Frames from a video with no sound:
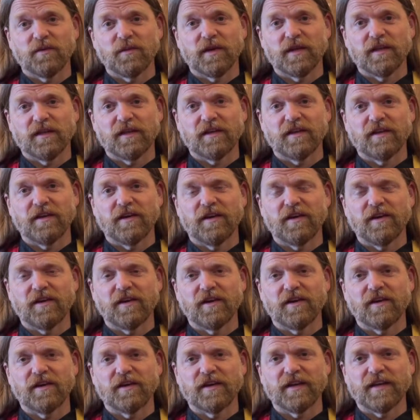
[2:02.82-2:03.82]
when
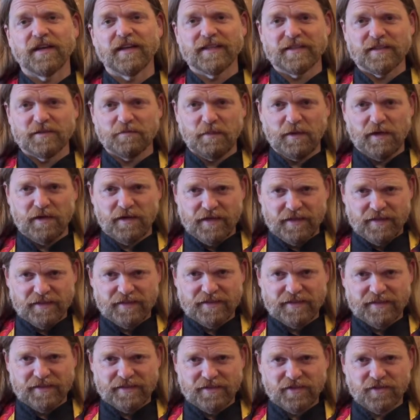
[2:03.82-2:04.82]
our
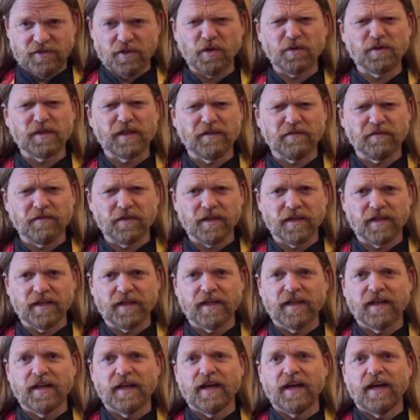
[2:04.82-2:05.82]
experience is so different.
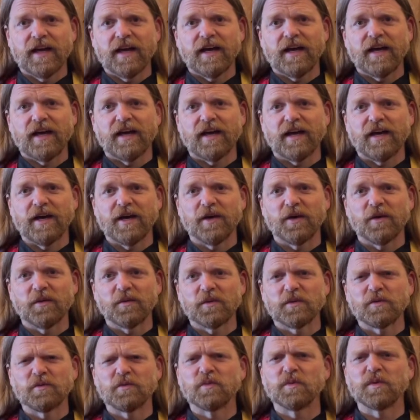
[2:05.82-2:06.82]
Uh,
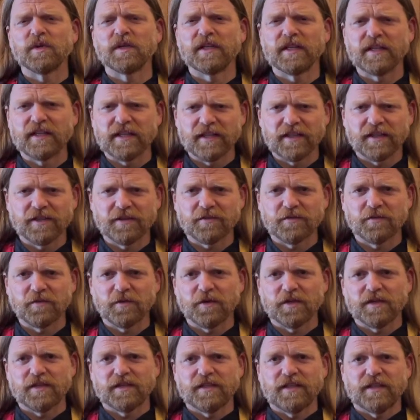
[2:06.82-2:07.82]
we really look
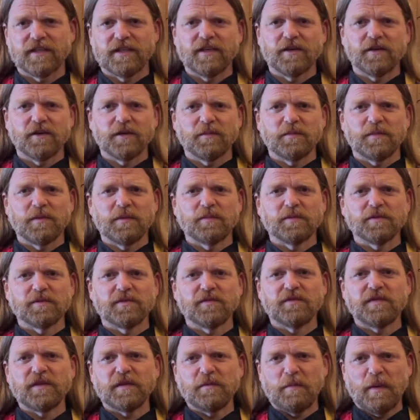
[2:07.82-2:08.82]
forward to hearing people's
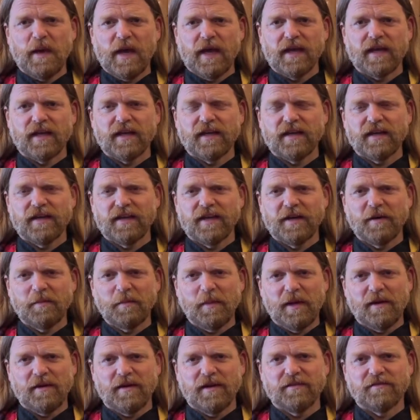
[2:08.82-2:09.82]
feedback
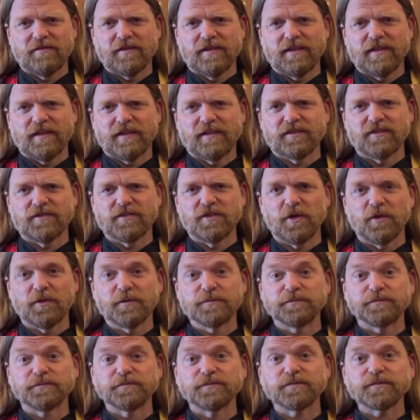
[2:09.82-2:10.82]
about everything. So
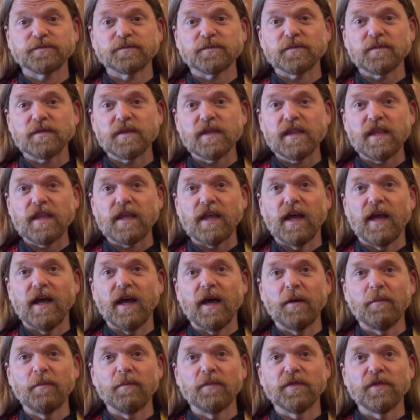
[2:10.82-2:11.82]

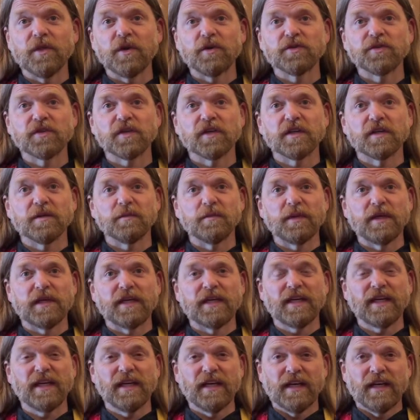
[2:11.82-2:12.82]
um, those are going to
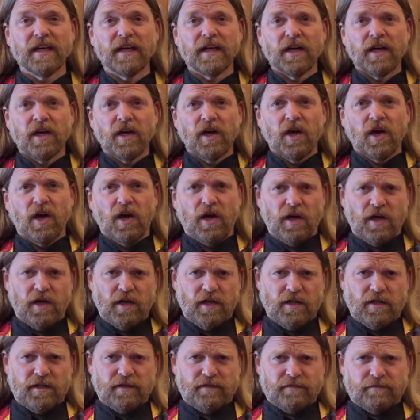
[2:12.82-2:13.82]
be
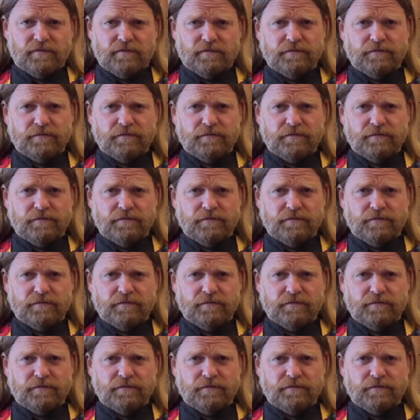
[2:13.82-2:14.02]
on